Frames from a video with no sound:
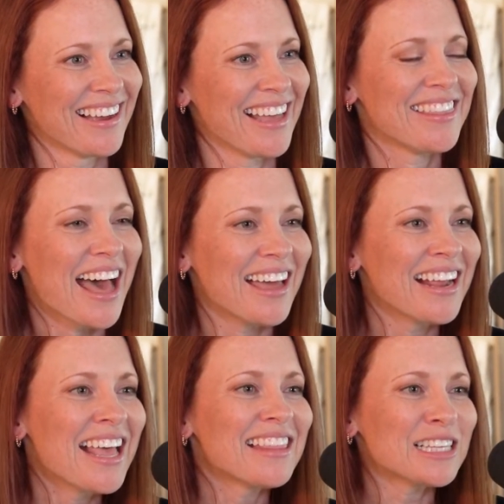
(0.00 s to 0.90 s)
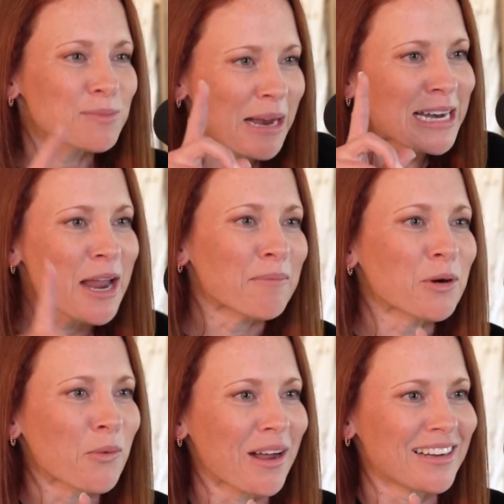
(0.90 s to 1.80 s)
And that's my
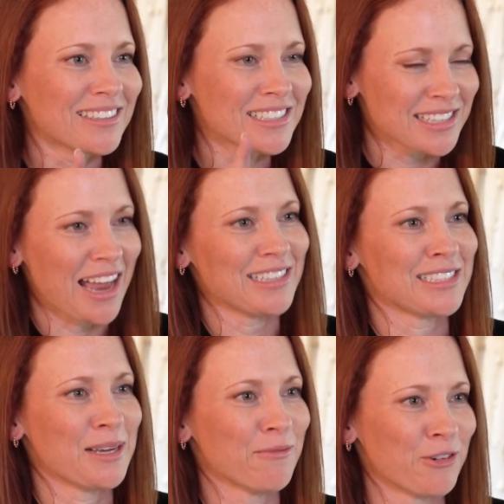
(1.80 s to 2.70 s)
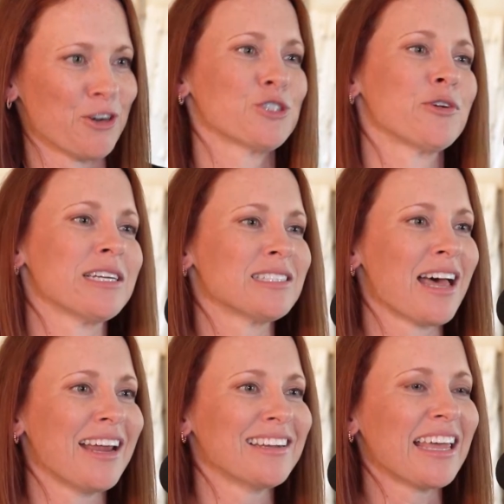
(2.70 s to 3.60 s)
number one design tip for nursery
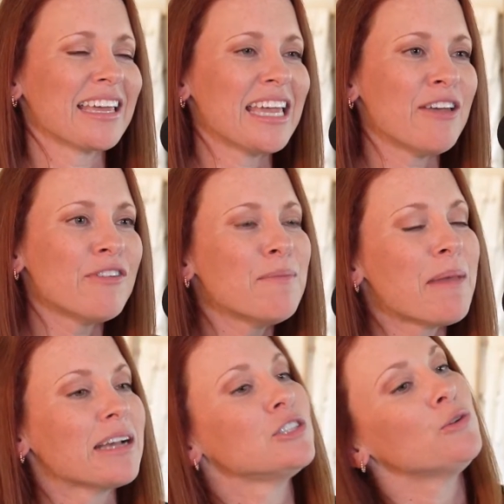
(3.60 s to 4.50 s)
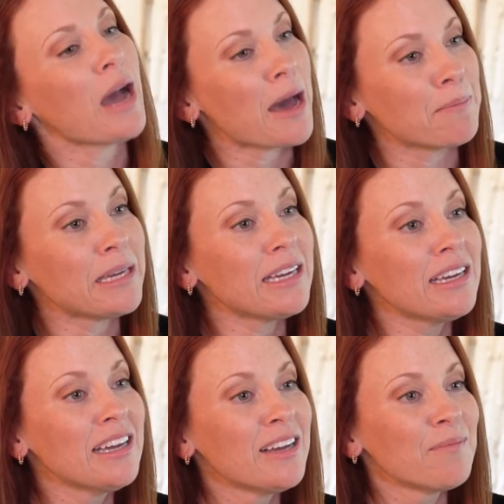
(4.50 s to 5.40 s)
design. Like if it makes you
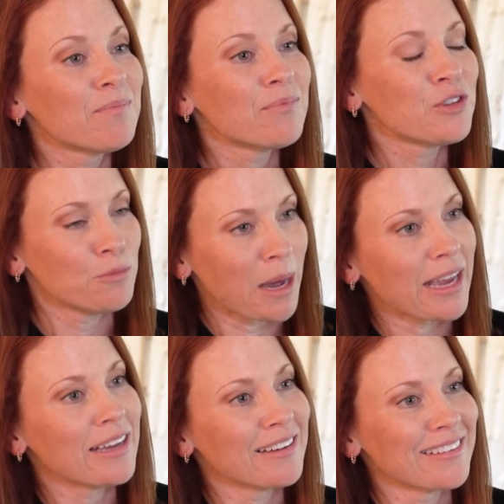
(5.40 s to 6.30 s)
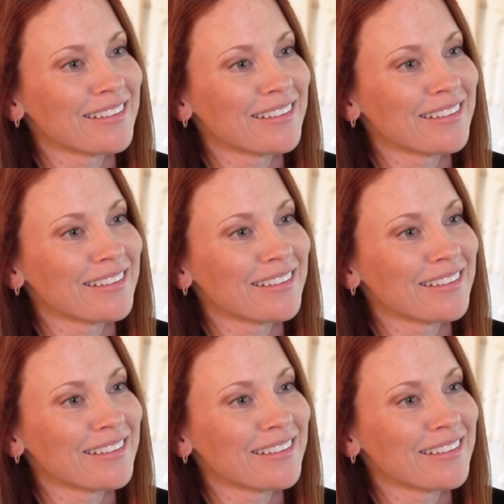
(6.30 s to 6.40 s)
happy, you buy it.